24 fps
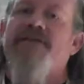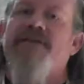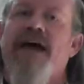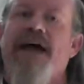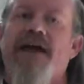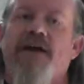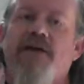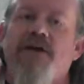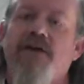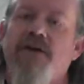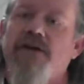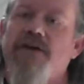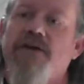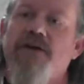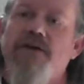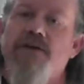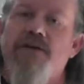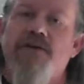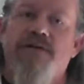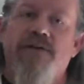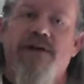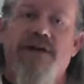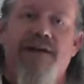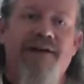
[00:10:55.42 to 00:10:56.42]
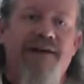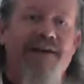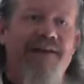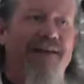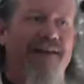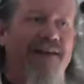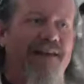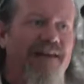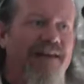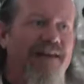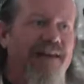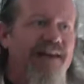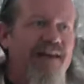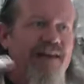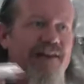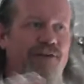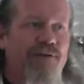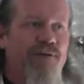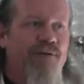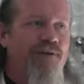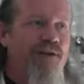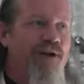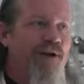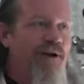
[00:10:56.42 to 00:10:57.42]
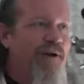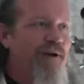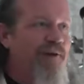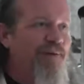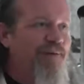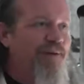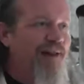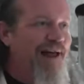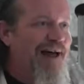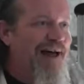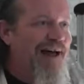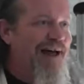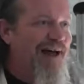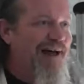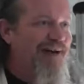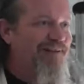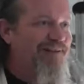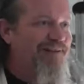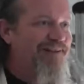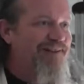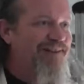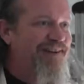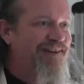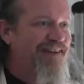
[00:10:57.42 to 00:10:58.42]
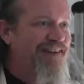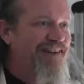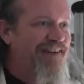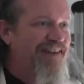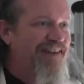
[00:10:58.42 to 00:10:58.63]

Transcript: of that good news through their own lives.